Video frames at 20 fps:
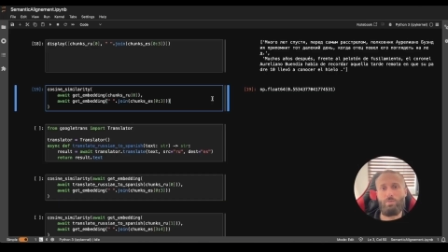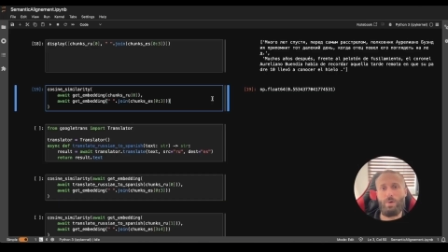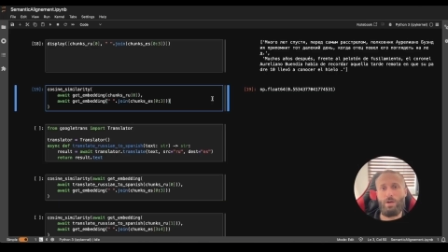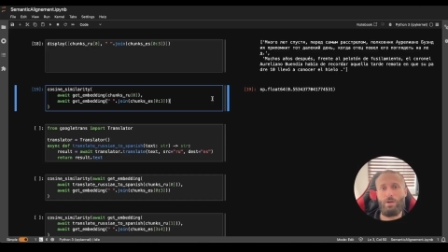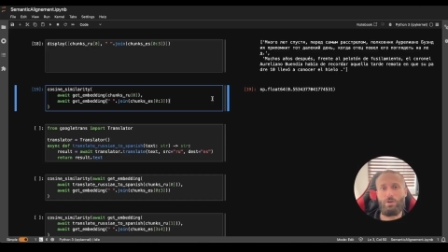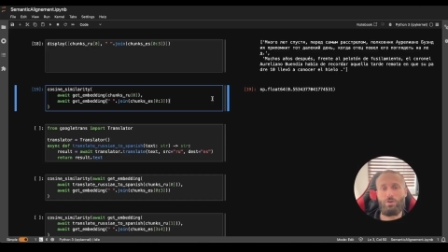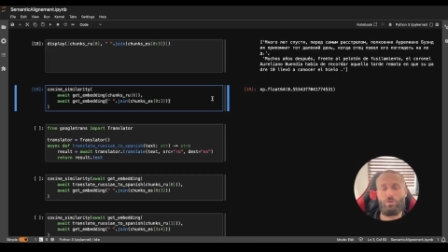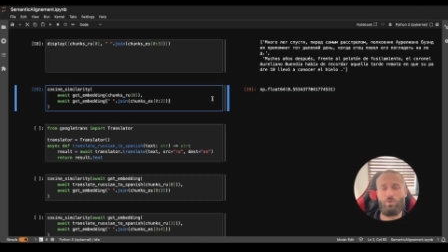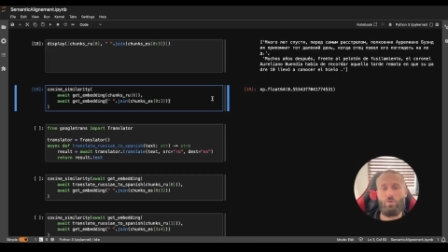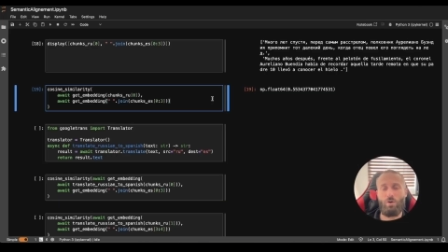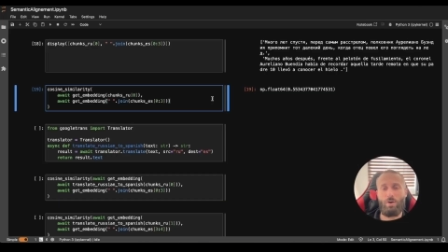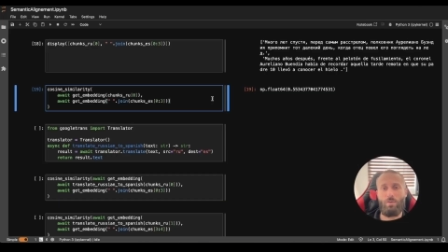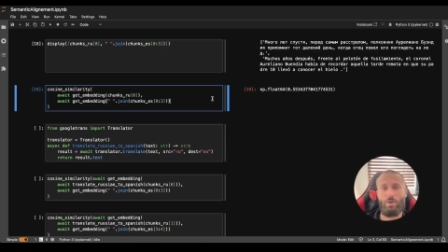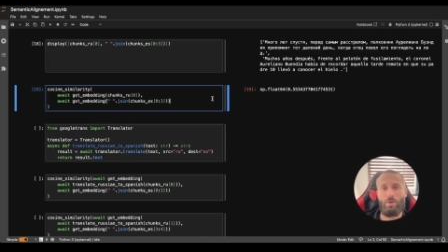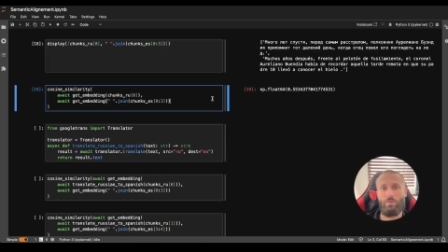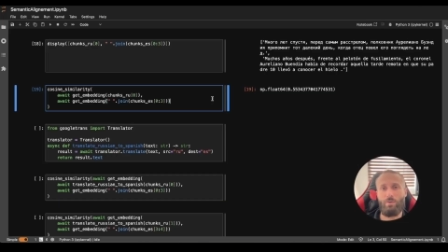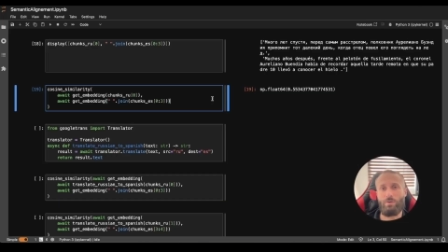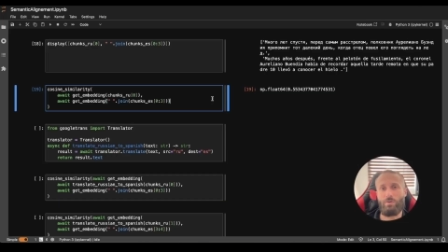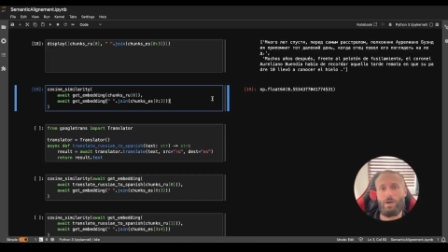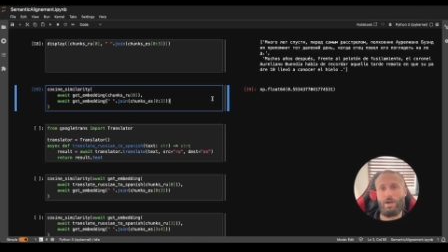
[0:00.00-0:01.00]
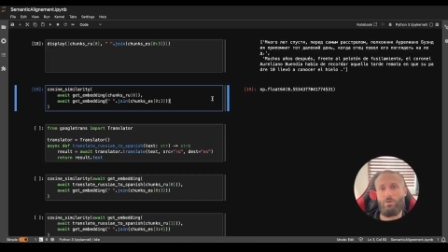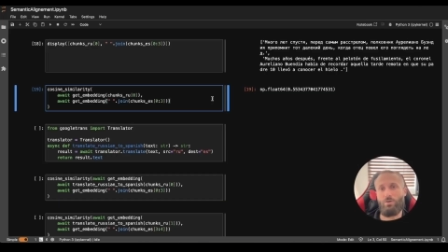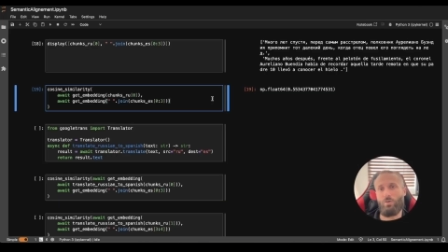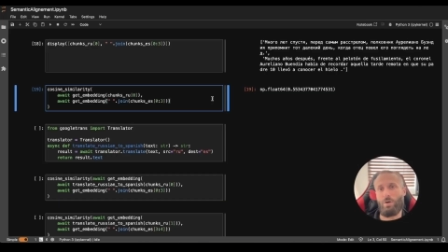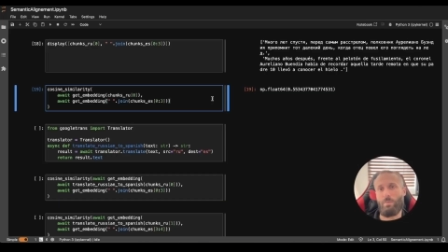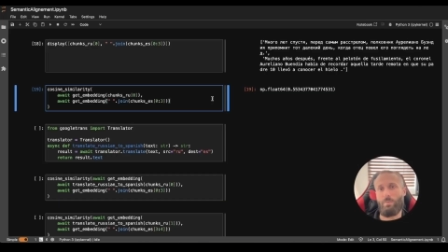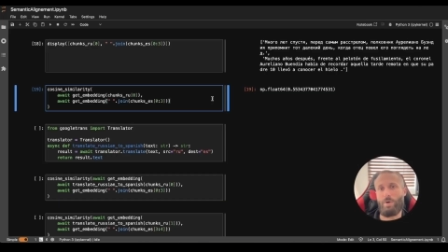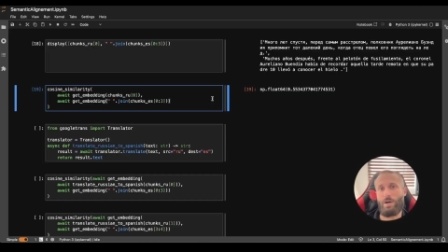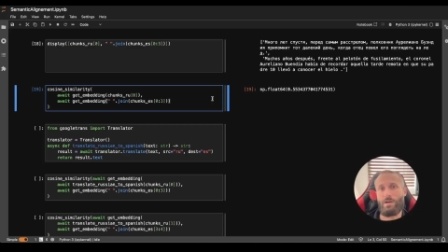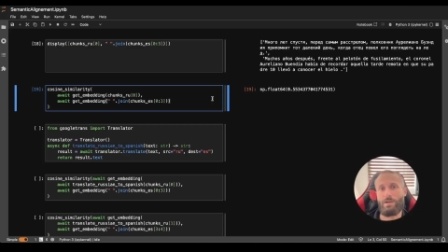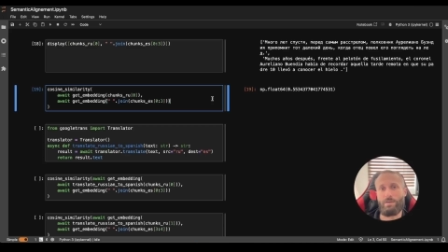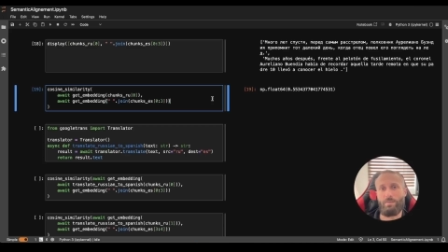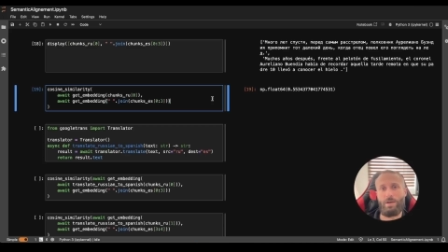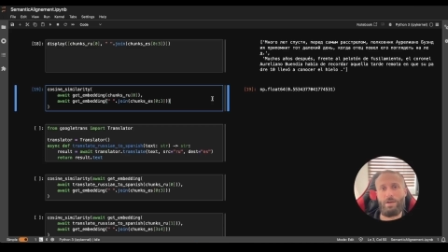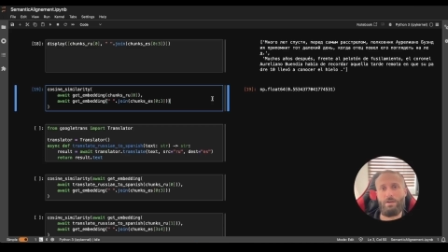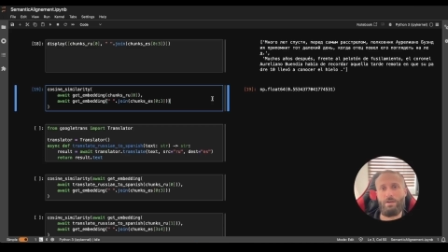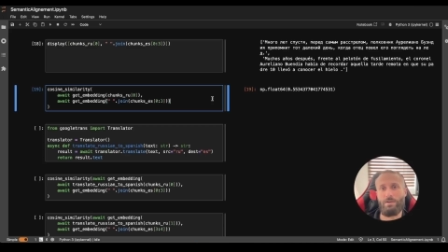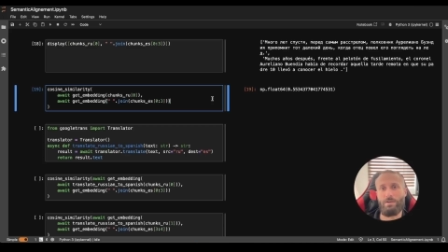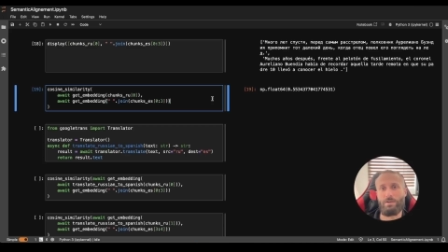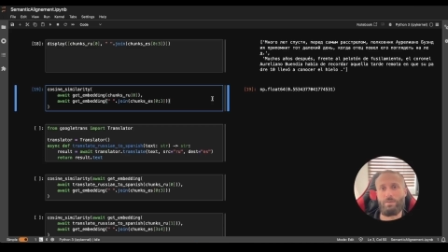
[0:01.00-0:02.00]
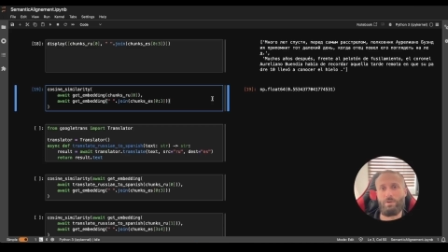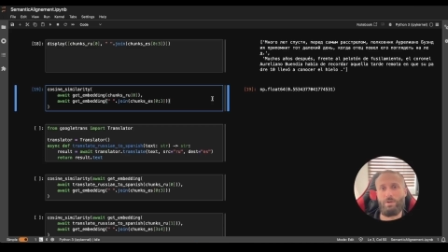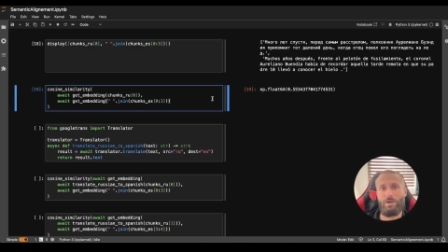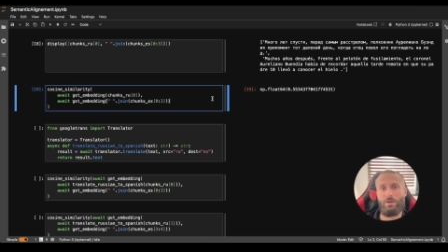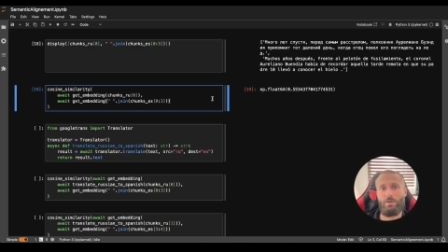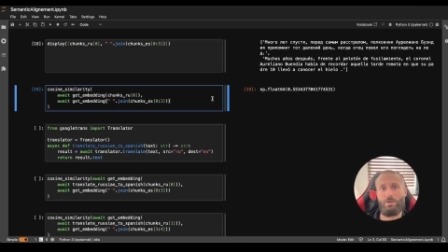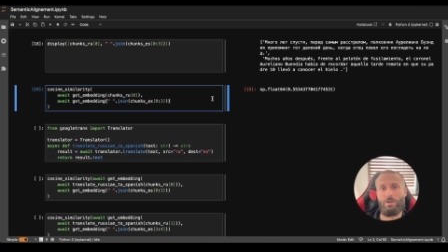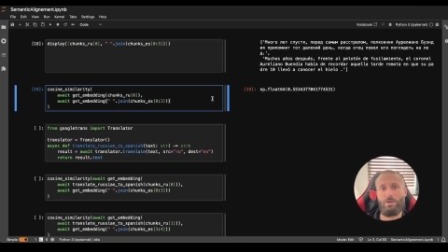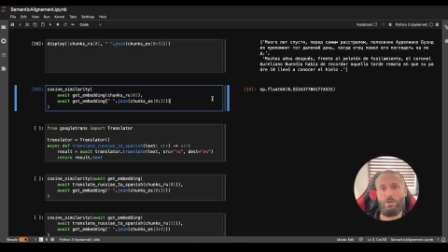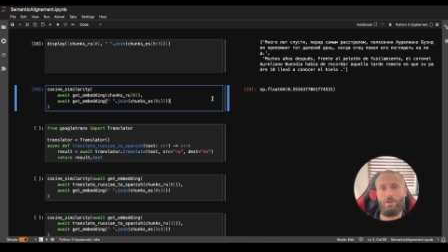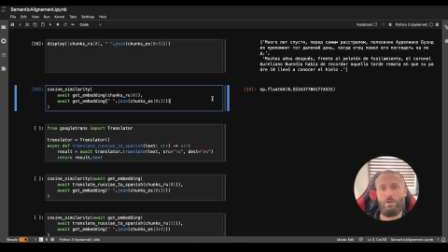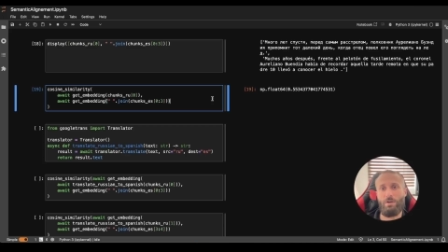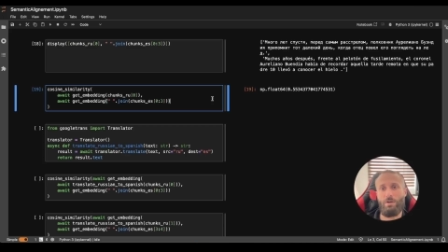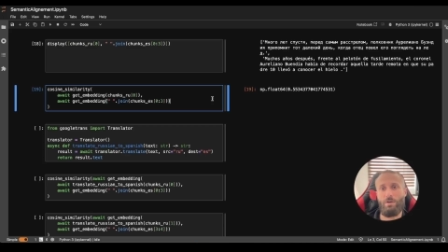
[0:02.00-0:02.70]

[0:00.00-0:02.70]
better score when we try to compare semantical similarity